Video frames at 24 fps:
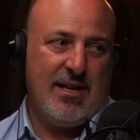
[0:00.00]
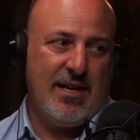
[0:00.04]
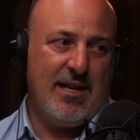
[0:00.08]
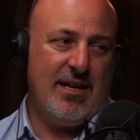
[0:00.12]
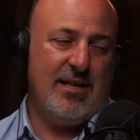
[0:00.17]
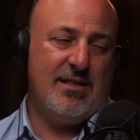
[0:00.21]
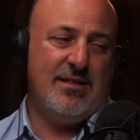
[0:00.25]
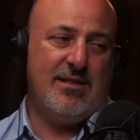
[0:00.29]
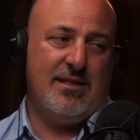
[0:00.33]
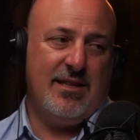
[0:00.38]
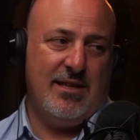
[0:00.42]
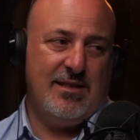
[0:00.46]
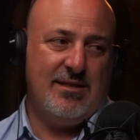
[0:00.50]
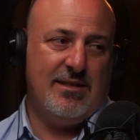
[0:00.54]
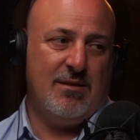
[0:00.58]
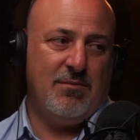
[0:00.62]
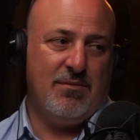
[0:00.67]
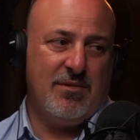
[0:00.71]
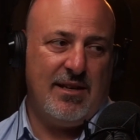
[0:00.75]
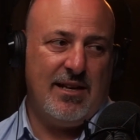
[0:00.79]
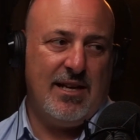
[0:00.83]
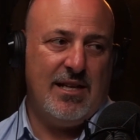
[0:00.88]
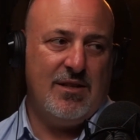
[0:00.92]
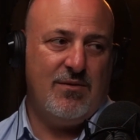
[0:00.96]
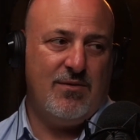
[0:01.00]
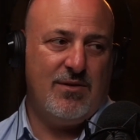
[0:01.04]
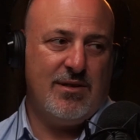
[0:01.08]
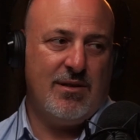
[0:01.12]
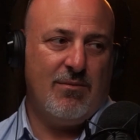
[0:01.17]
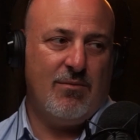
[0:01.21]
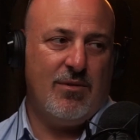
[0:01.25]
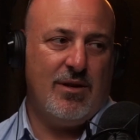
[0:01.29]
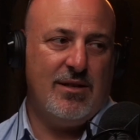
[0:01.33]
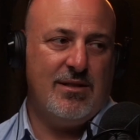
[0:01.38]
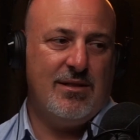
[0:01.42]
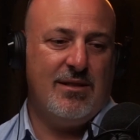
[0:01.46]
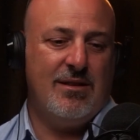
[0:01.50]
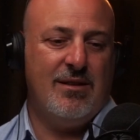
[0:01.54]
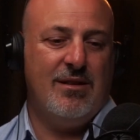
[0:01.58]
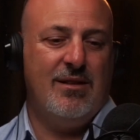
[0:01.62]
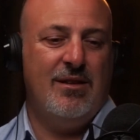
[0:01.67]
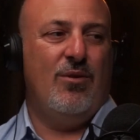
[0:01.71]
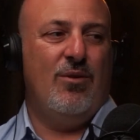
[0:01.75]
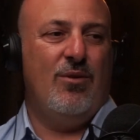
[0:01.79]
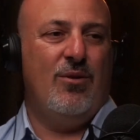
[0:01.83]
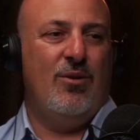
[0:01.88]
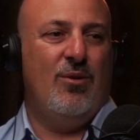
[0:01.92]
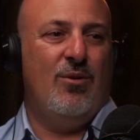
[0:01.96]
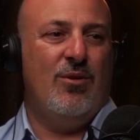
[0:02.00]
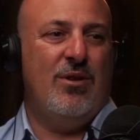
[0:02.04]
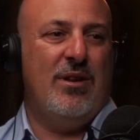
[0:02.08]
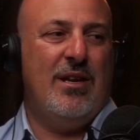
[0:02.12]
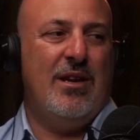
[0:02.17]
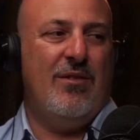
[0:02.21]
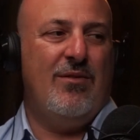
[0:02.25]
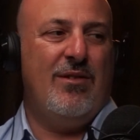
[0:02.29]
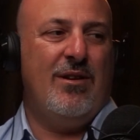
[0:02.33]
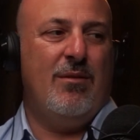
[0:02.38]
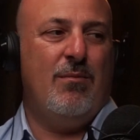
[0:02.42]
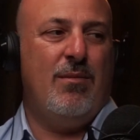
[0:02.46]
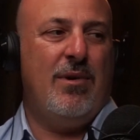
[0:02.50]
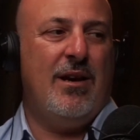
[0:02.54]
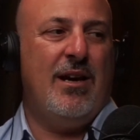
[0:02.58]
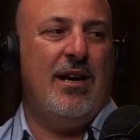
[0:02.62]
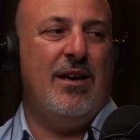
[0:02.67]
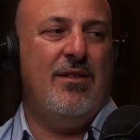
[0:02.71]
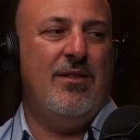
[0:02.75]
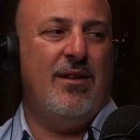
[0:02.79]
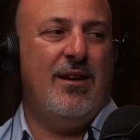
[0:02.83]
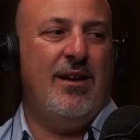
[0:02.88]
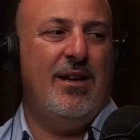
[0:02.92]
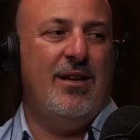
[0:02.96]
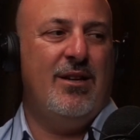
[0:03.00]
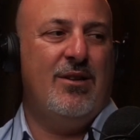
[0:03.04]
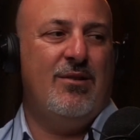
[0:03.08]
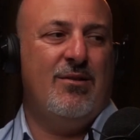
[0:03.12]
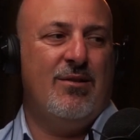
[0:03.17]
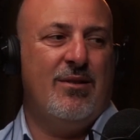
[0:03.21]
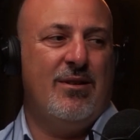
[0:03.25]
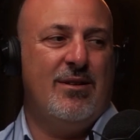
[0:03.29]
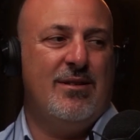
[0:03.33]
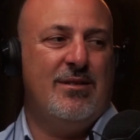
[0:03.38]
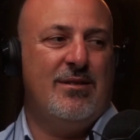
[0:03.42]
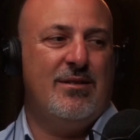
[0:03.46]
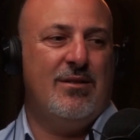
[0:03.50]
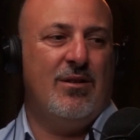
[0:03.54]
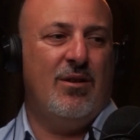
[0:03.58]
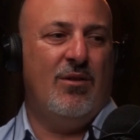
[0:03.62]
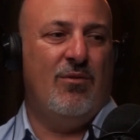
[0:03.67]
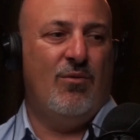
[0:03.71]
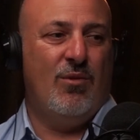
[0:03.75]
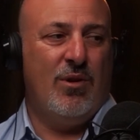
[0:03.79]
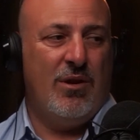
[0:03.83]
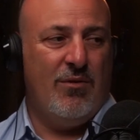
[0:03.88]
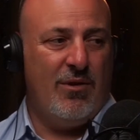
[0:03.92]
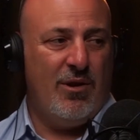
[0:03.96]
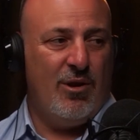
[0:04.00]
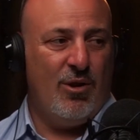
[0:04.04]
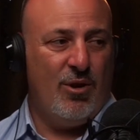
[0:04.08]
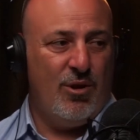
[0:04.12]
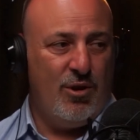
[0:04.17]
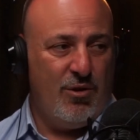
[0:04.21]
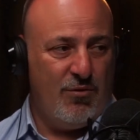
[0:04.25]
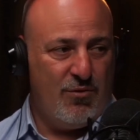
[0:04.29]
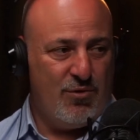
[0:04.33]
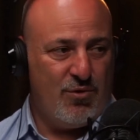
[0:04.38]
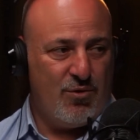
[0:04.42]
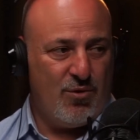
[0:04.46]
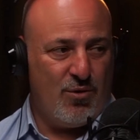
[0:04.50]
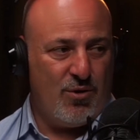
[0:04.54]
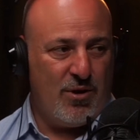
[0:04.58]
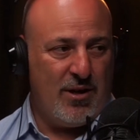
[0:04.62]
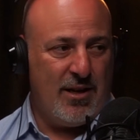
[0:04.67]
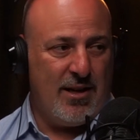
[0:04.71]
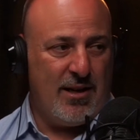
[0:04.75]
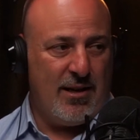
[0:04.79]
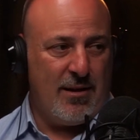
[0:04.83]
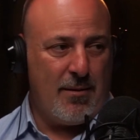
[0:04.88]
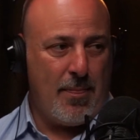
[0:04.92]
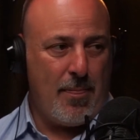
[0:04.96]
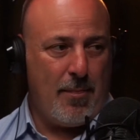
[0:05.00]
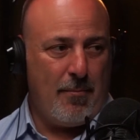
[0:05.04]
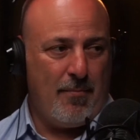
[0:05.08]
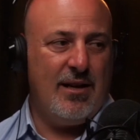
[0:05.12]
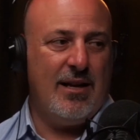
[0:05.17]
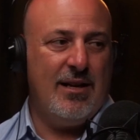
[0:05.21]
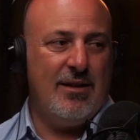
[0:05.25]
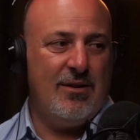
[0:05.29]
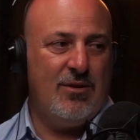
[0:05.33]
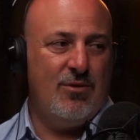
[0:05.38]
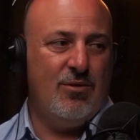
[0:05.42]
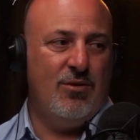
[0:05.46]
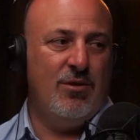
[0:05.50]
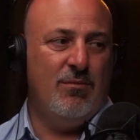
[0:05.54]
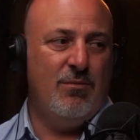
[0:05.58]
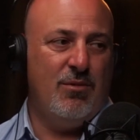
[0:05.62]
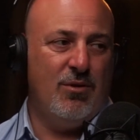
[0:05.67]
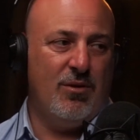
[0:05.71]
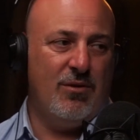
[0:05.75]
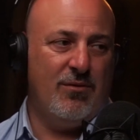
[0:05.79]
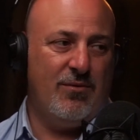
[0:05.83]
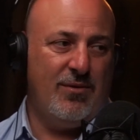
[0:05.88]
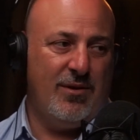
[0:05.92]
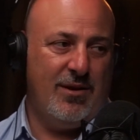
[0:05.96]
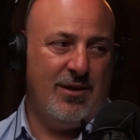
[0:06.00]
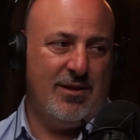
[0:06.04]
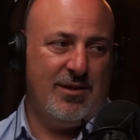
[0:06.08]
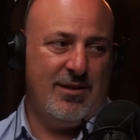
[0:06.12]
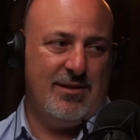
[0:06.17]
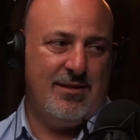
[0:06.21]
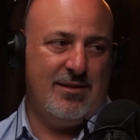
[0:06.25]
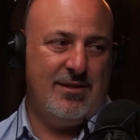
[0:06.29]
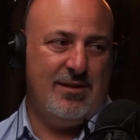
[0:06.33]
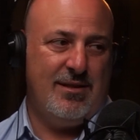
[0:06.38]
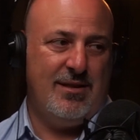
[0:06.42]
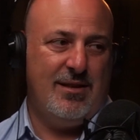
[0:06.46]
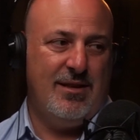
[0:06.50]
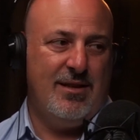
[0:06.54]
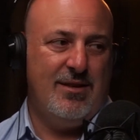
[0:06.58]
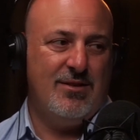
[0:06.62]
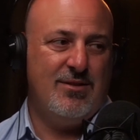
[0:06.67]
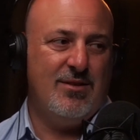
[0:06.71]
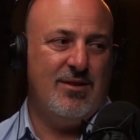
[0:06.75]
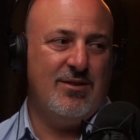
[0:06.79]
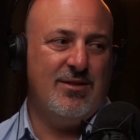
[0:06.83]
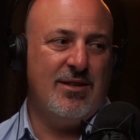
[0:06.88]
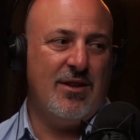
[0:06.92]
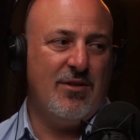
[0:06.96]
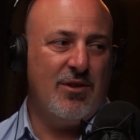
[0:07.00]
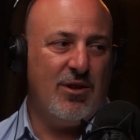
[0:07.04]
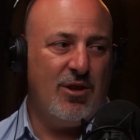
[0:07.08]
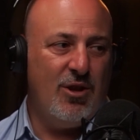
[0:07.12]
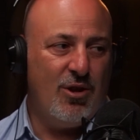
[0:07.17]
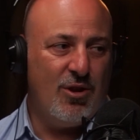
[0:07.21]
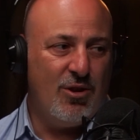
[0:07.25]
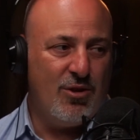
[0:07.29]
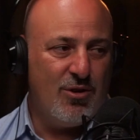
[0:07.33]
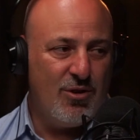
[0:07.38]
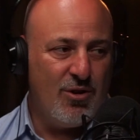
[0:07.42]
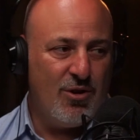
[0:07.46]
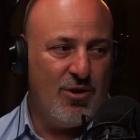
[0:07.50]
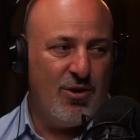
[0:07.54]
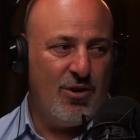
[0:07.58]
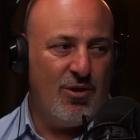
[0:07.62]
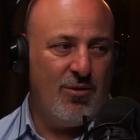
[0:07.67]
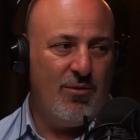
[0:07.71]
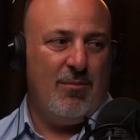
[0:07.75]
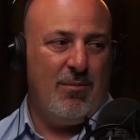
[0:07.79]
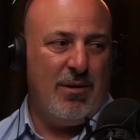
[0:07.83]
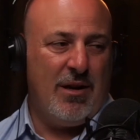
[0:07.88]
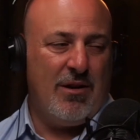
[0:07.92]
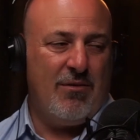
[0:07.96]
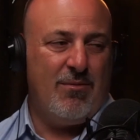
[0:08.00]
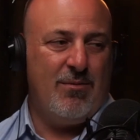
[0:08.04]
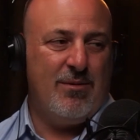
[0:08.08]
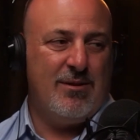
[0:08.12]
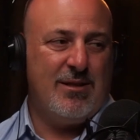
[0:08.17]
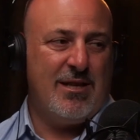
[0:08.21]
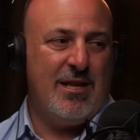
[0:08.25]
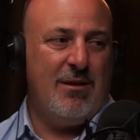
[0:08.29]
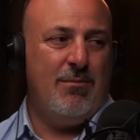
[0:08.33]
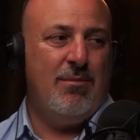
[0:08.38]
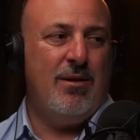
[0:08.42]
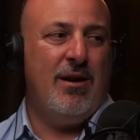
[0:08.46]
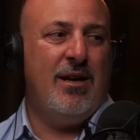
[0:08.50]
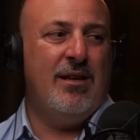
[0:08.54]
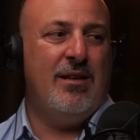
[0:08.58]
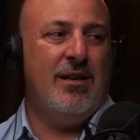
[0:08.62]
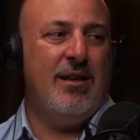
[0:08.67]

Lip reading: and there's some delays for some reason. You're then having to pay that interest of whatever loan you've drawn out until the builder finishes. So there's nothing you can do apart from just keep paying that